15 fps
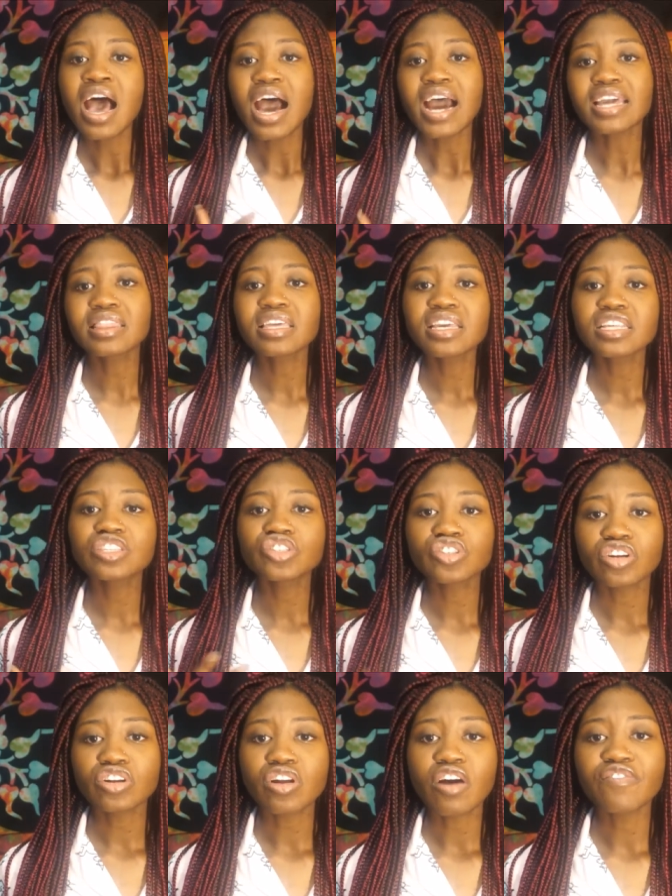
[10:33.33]
I think it
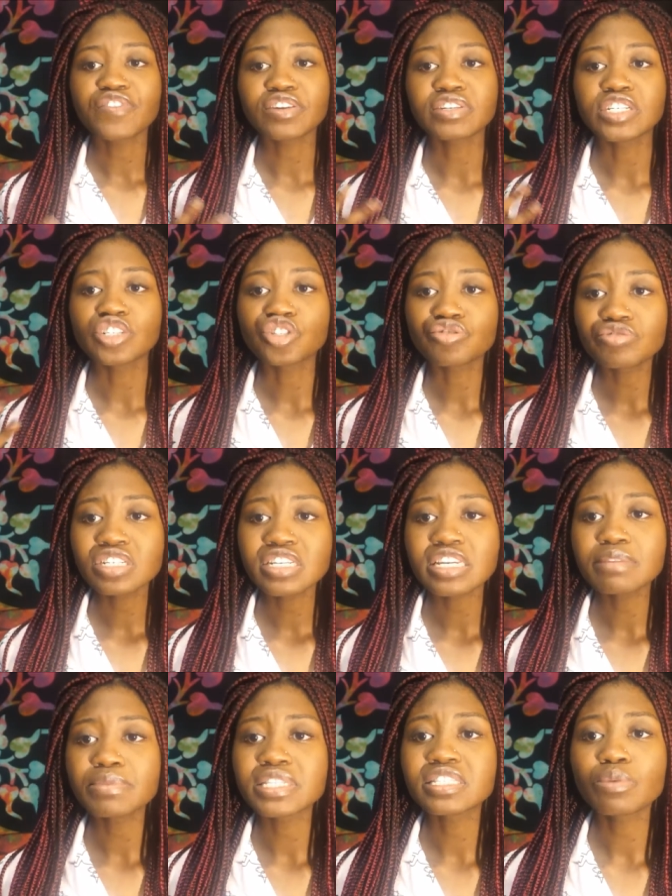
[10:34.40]
started off very
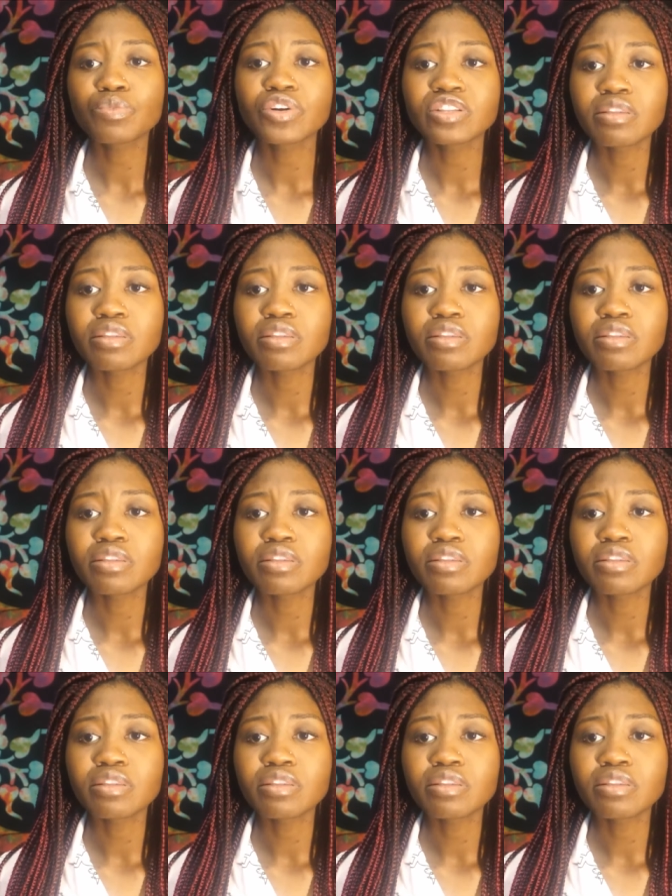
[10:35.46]
intriguing but somewhere